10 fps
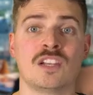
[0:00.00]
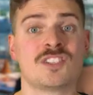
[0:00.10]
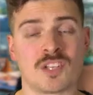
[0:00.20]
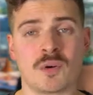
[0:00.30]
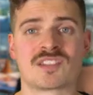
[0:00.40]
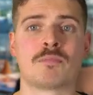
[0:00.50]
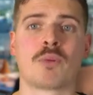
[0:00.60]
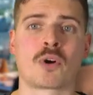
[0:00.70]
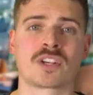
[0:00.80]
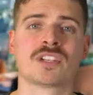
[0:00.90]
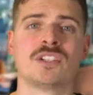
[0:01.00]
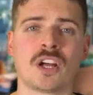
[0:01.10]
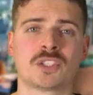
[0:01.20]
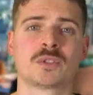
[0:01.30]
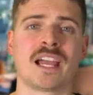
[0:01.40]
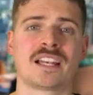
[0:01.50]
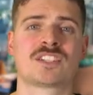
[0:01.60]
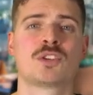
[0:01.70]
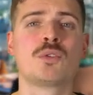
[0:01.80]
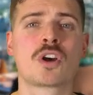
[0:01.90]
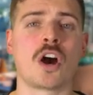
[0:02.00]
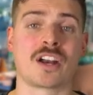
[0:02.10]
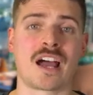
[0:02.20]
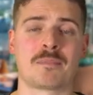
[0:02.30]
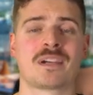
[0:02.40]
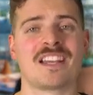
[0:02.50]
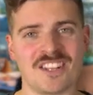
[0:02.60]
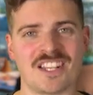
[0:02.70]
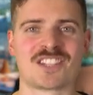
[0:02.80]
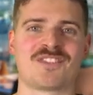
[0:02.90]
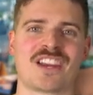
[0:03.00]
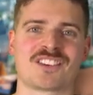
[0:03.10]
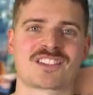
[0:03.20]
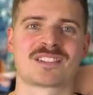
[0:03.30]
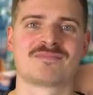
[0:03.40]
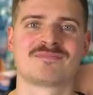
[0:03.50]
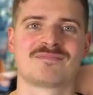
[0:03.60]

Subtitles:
So it's important not to get too caught up in these figures.